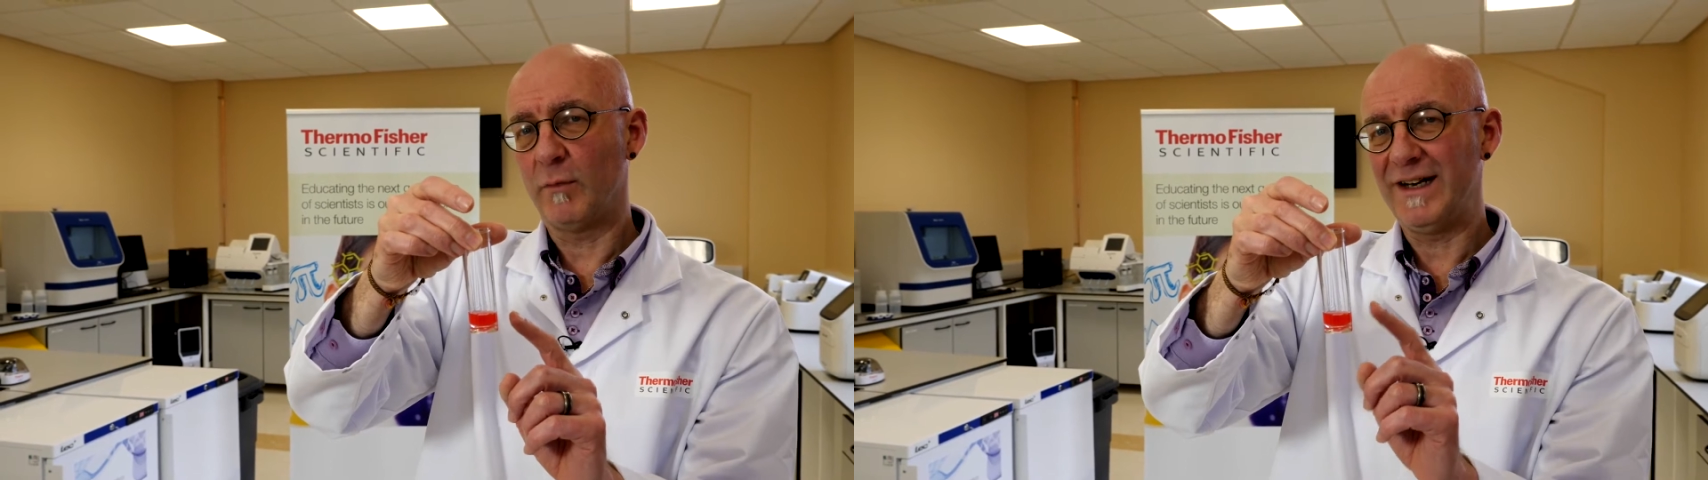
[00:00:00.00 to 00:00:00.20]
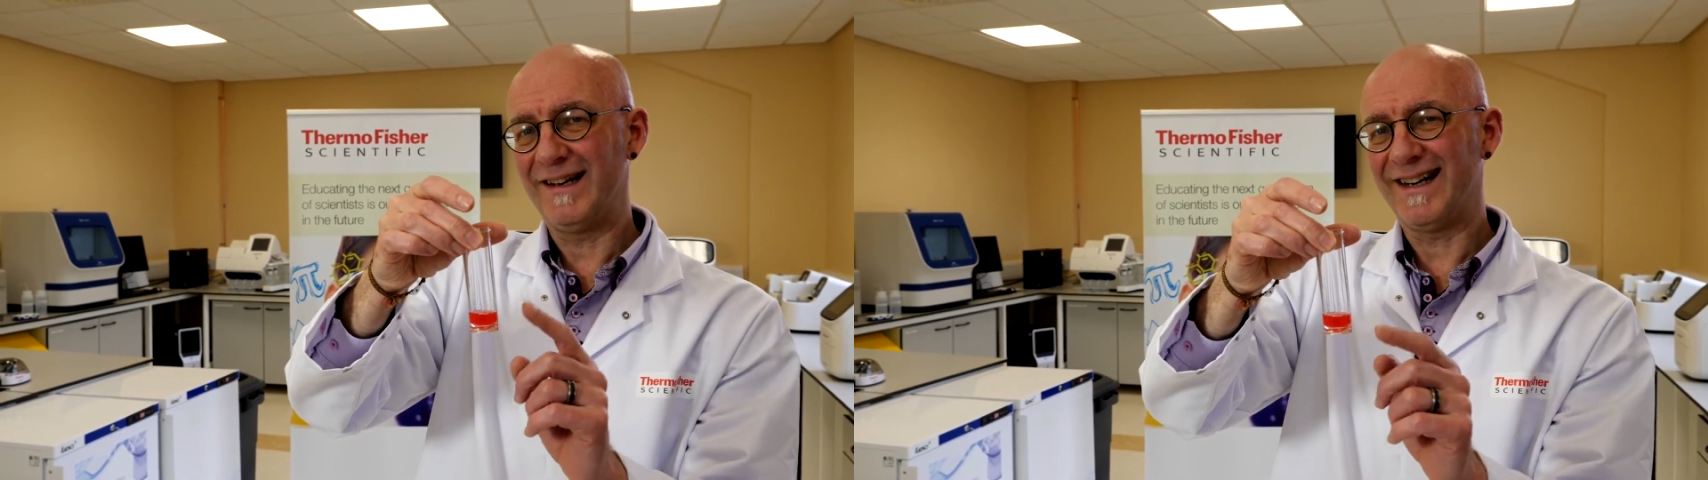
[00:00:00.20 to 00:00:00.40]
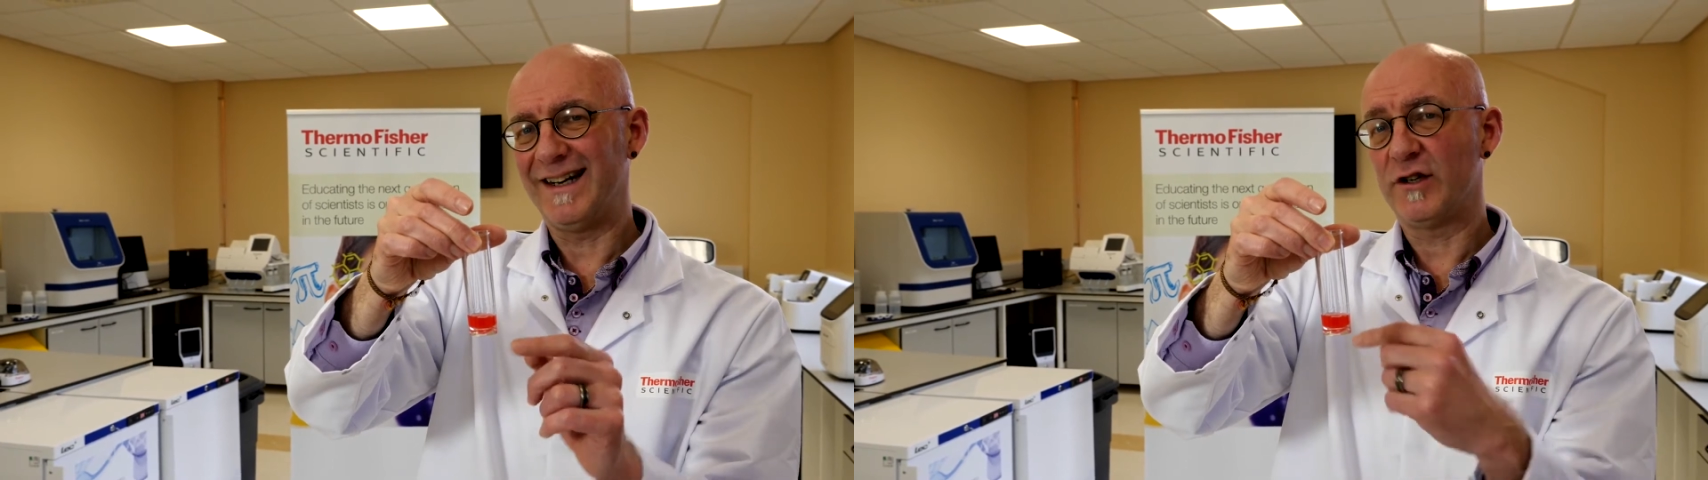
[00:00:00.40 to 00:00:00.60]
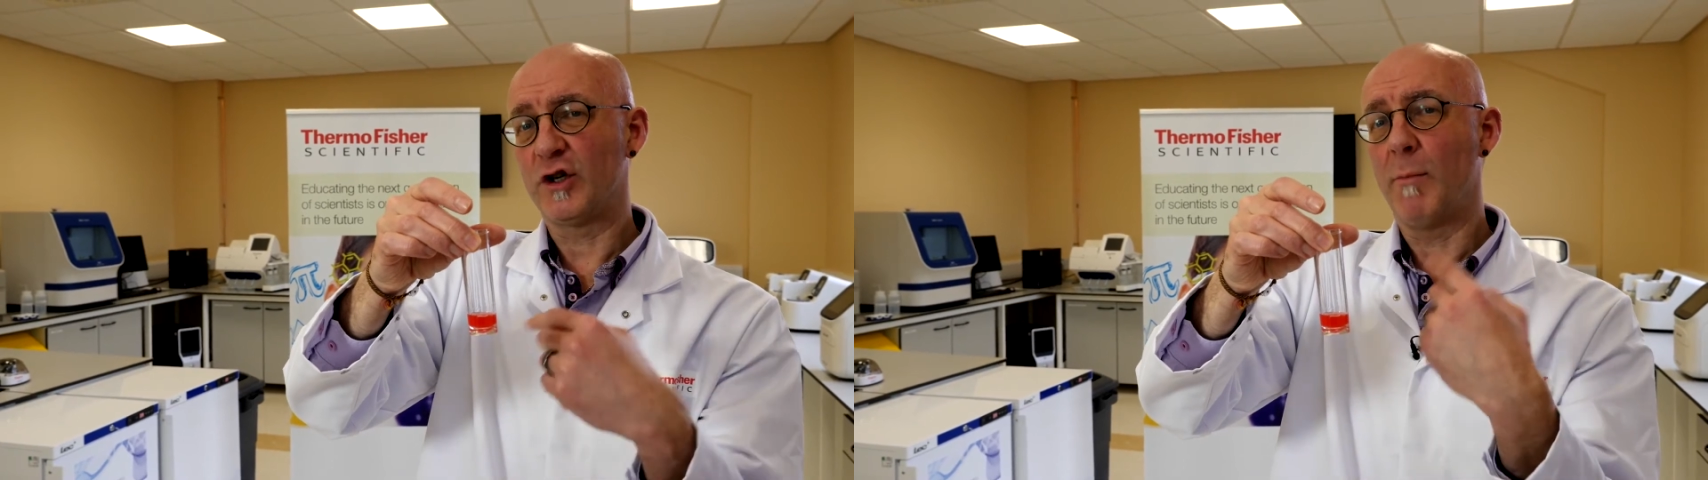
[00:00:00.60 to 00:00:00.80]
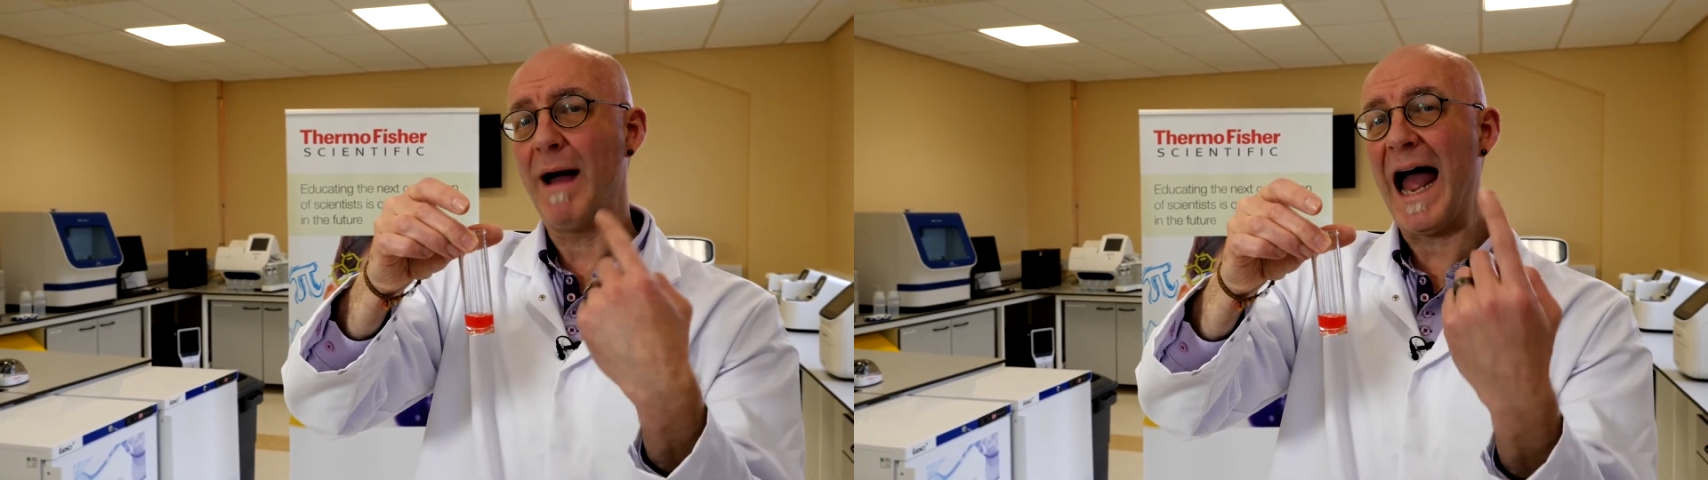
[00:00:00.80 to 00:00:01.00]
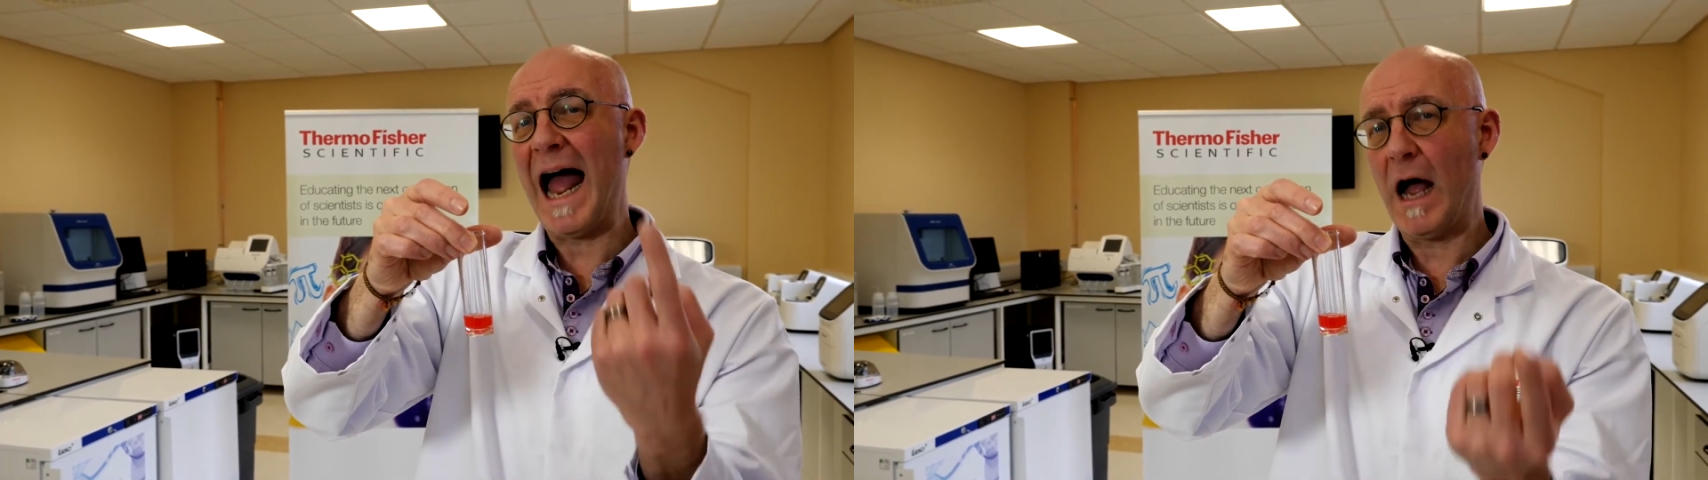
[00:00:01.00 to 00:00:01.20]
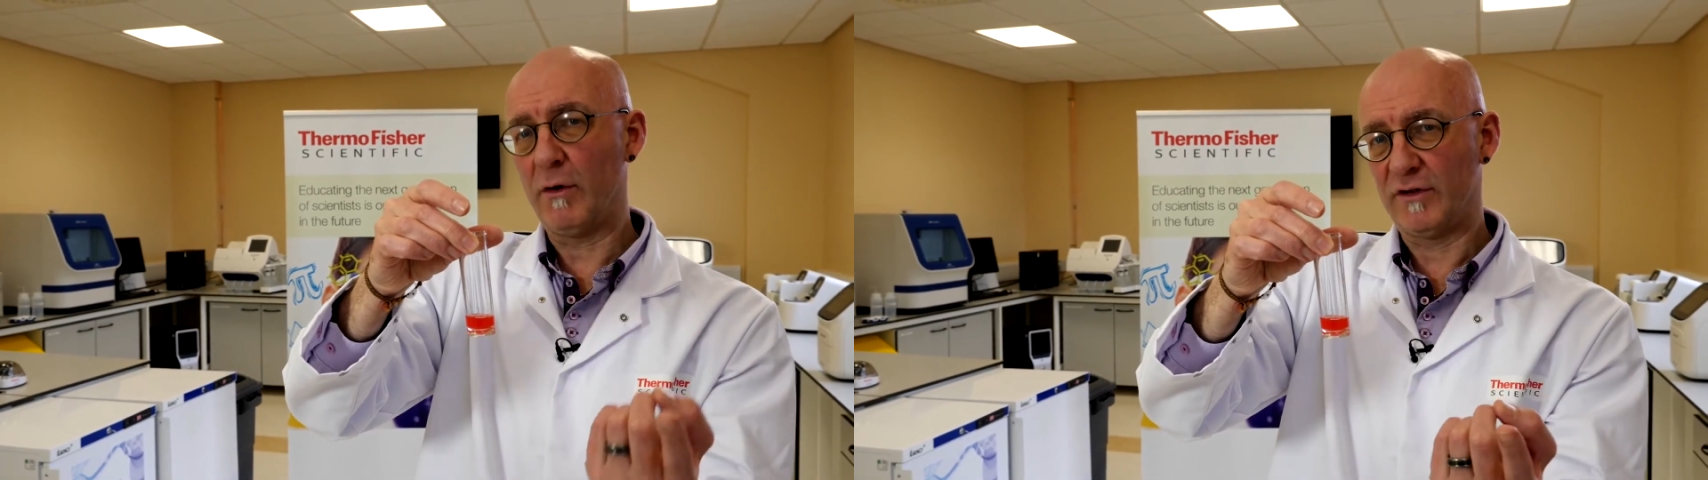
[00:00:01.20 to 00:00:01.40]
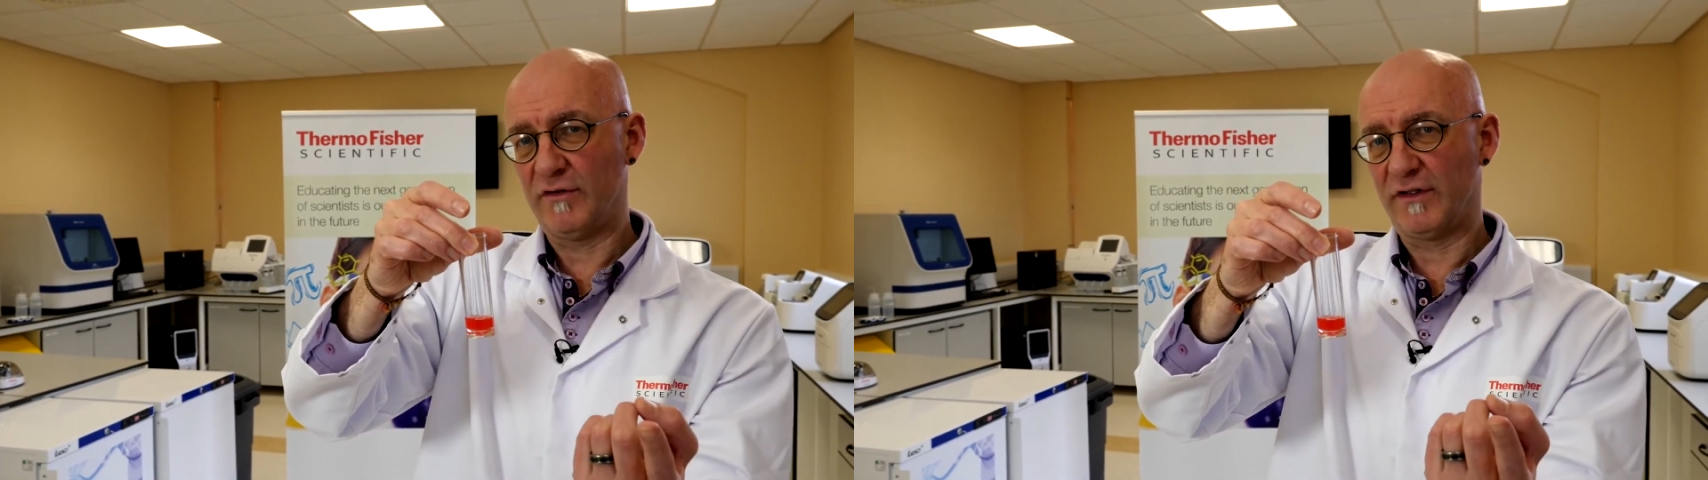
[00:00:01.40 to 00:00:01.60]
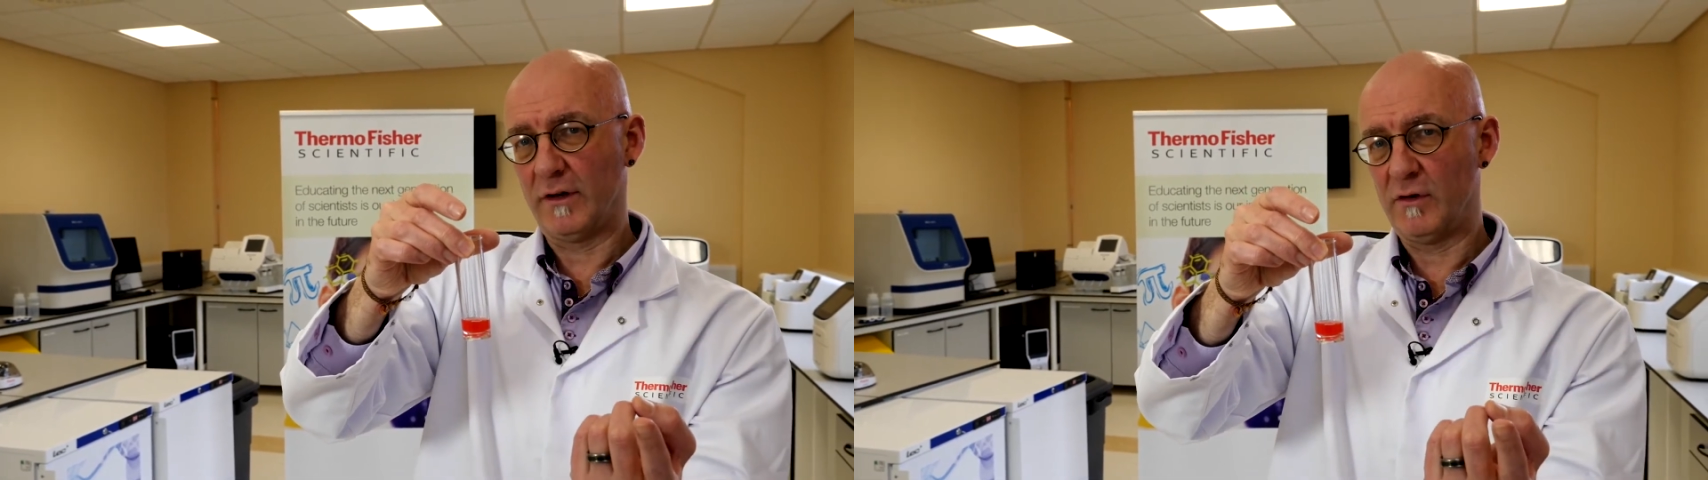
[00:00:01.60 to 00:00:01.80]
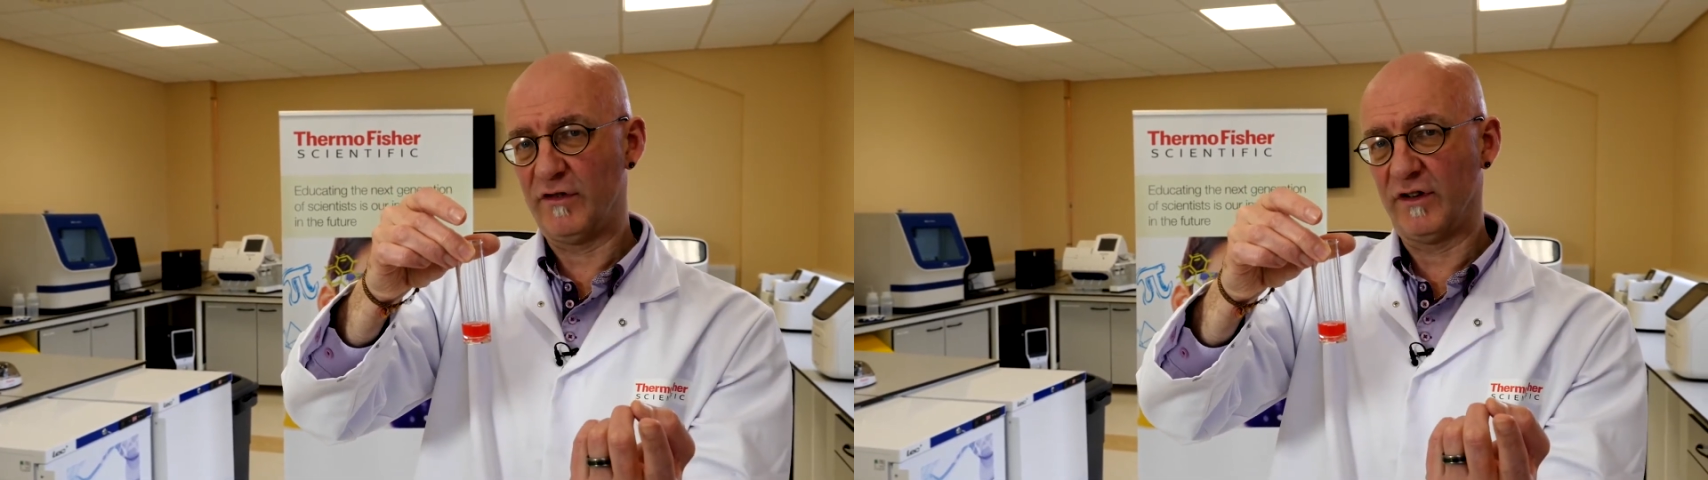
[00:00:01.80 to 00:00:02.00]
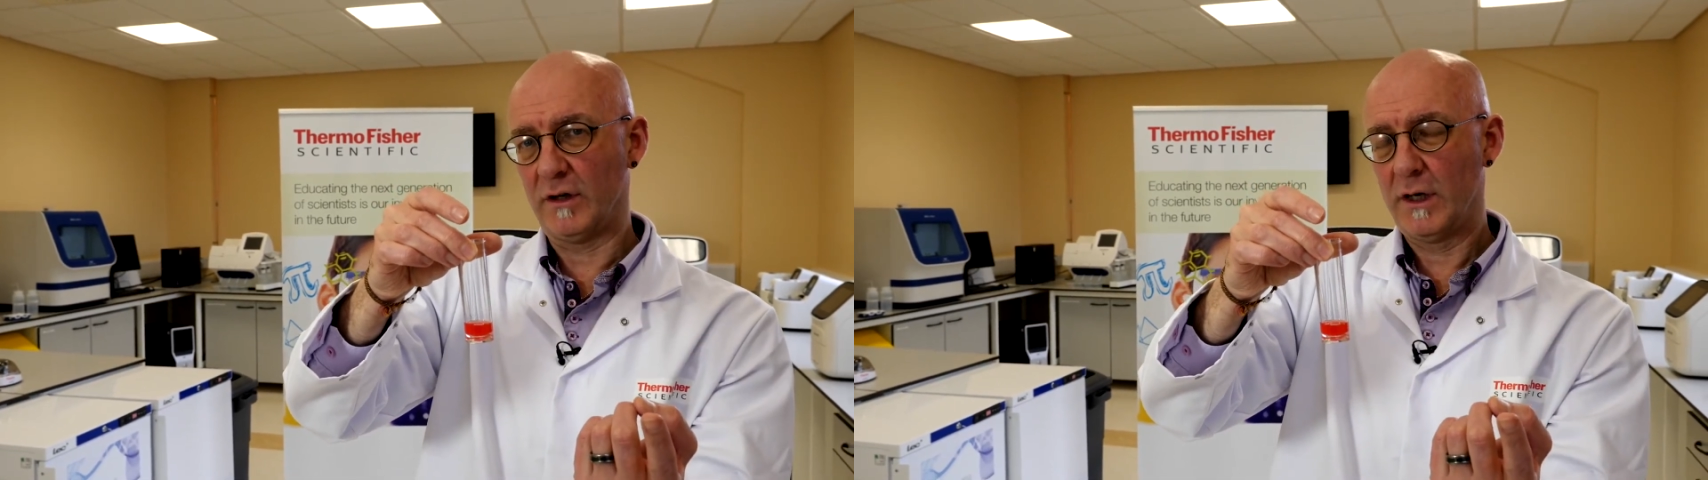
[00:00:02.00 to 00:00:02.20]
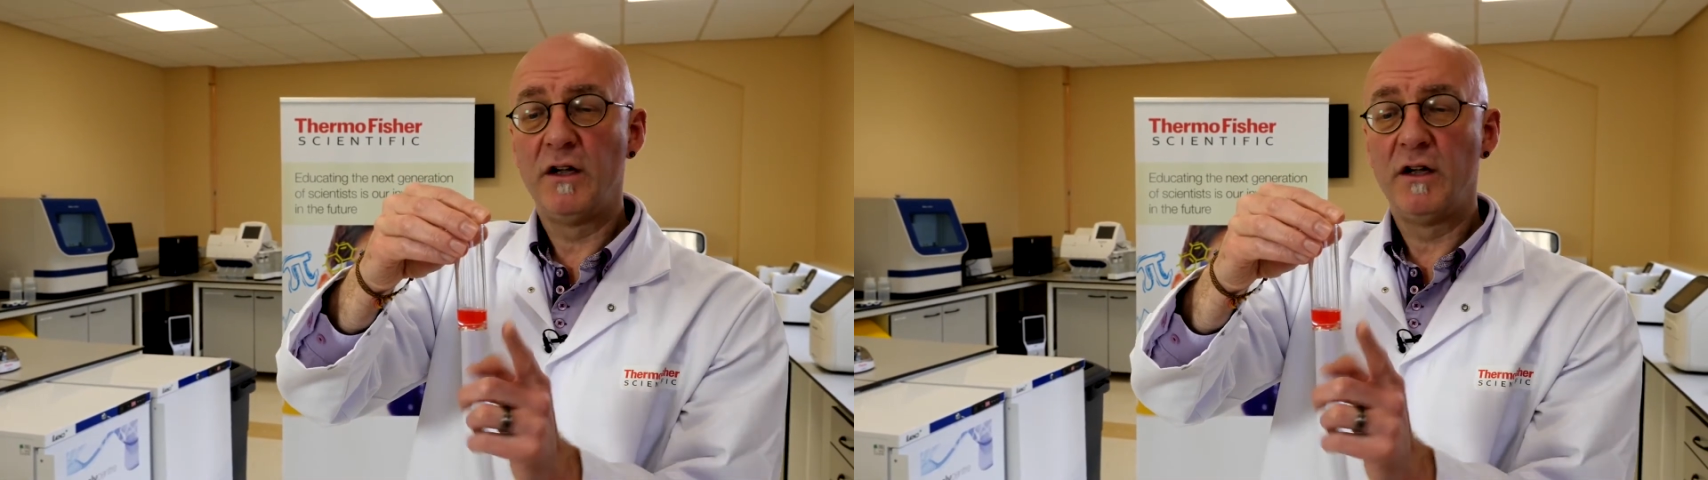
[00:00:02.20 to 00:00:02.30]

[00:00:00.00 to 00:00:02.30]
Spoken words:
we need to get it to come out of solution.